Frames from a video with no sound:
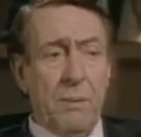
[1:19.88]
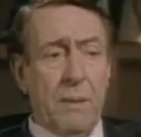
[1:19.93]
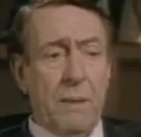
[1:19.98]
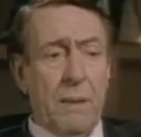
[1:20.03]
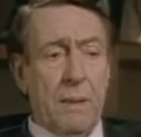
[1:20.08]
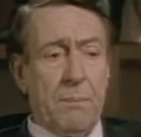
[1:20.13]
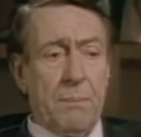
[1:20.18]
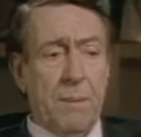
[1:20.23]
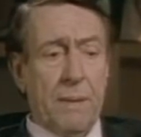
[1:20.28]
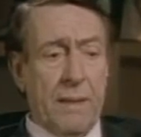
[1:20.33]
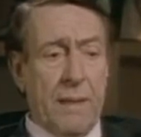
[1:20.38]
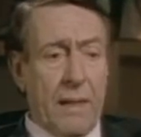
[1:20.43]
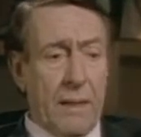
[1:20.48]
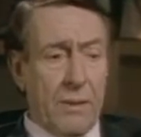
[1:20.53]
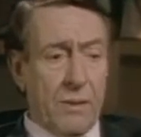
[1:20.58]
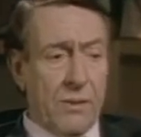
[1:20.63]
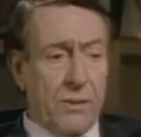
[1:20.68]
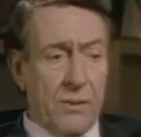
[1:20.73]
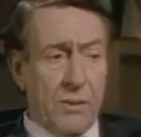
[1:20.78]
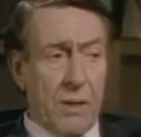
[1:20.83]
it
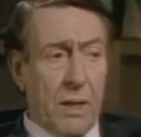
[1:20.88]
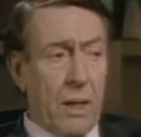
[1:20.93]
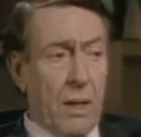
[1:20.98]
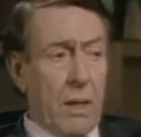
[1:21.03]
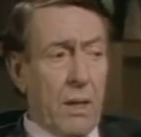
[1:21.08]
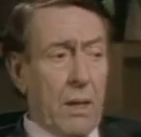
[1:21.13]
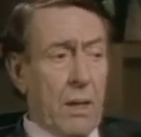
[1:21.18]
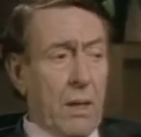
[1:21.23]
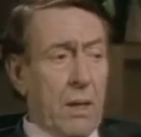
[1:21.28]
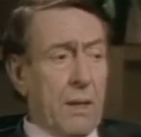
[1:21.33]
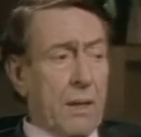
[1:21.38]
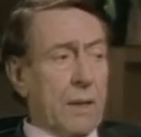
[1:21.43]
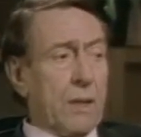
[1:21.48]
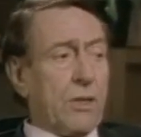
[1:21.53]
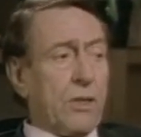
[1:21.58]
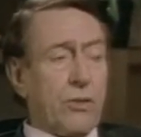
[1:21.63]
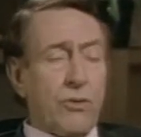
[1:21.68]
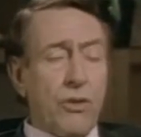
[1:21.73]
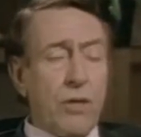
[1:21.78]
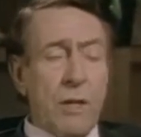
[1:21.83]
begins as an
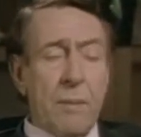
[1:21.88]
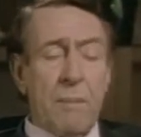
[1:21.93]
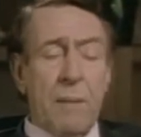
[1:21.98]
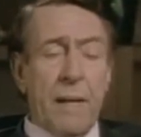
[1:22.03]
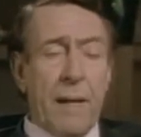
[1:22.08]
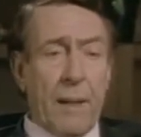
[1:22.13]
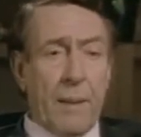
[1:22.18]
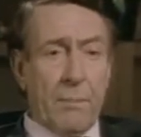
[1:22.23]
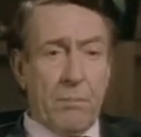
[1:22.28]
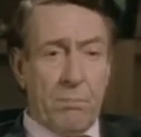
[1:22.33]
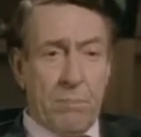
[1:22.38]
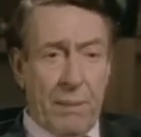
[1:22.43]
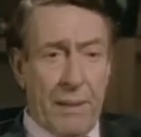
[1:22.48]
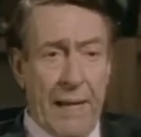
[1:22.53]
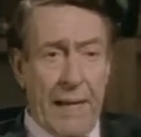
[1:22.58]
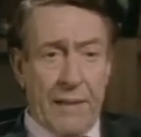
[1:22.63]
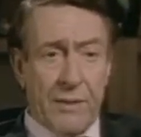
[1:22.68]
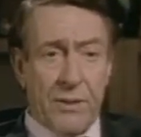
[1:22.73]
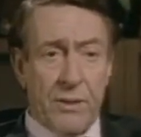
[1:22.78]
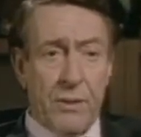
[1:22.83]
extremely
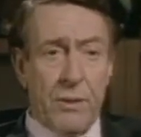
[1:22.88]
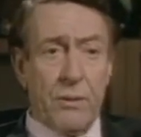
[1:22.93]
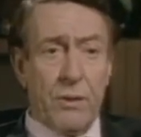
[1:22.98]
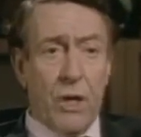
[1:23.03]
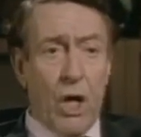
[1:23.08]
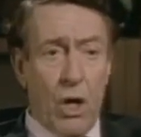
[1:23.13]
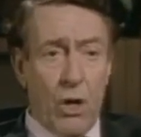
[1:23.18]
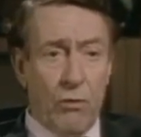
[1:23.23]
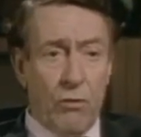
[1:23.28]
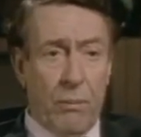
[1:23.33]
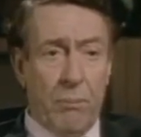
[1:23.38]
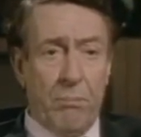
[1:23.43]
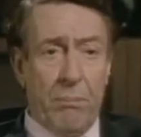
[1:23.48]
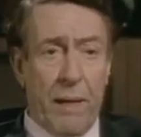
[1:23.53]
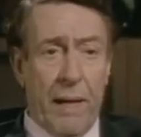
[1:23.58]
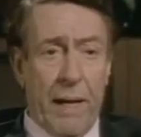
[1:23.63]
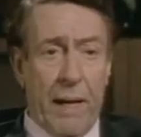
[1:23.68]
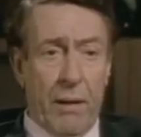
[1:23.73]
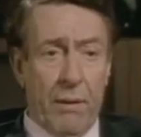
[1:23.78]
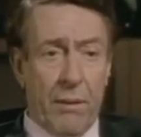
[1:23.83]
unpleasant,
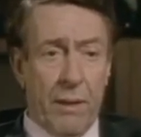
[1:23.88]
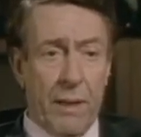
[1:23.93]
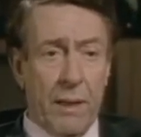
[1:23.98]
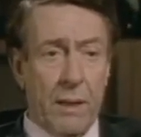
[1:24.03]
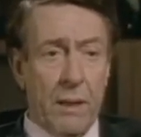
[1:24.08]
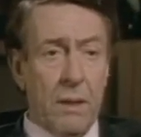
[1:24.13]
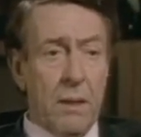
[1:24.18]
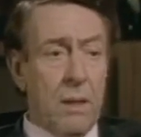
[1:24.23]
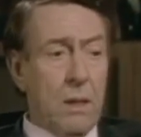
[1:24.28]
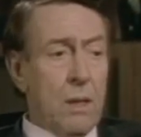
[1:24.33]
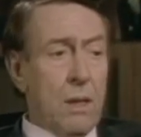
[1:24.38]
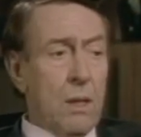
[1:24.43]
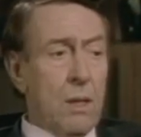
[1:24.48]
overbearing,